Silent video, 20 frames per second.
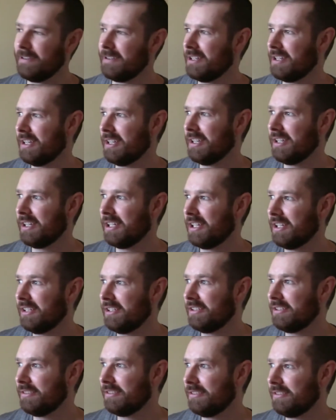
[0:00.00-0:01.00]

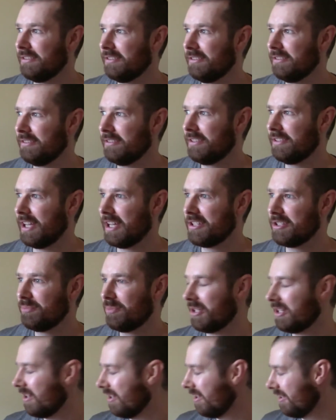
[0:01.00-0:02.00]
And that is
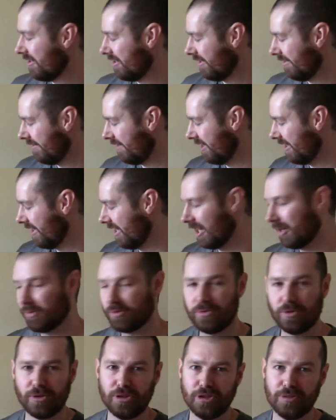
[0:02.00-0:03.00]
because of the
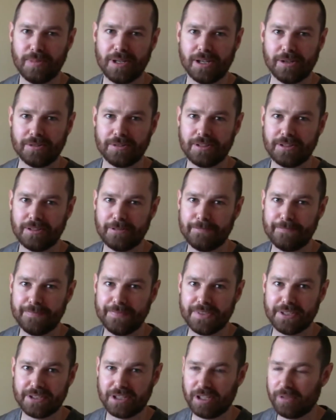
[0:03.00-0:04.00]
equatorial mount.
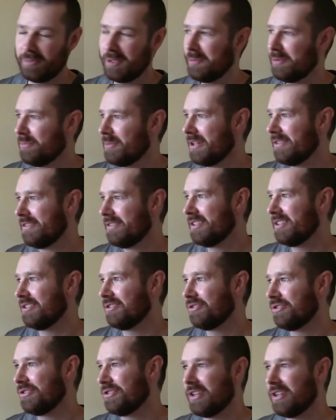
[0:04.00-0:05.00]
And some people might think you
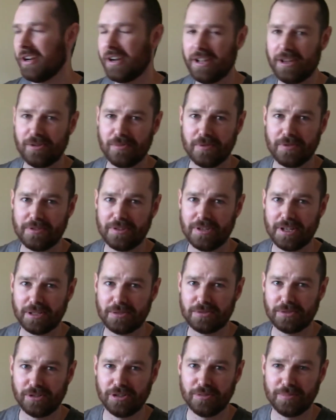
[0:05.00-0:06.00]
should start out with an
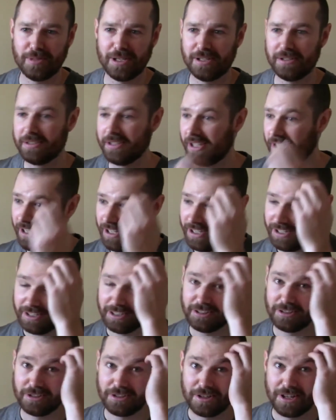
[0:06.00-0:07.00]
equatorial mount
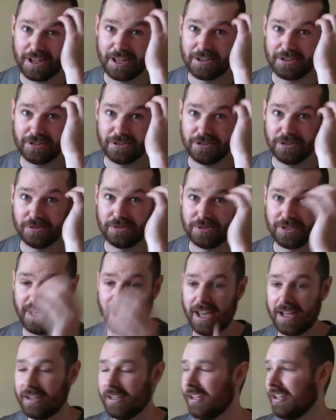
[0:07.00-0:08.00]
and learn how to use
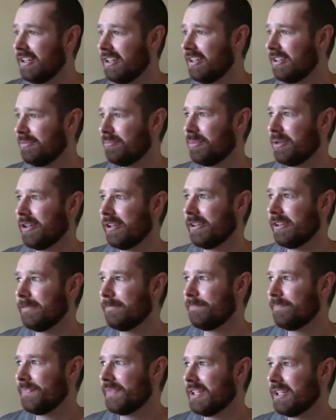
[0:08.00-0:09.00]
that. But
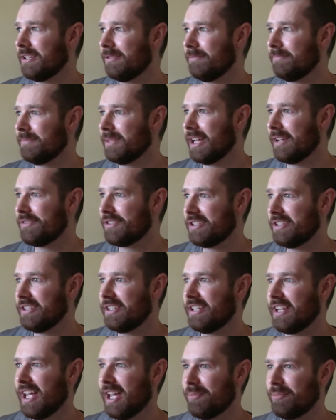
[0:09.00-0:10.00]
um, I've seen
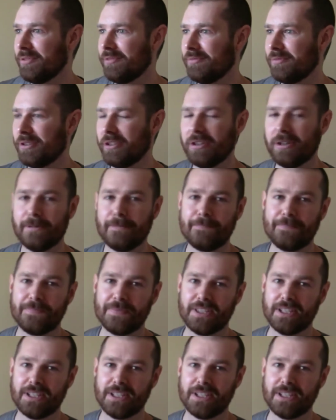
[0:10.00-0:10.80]
it happen where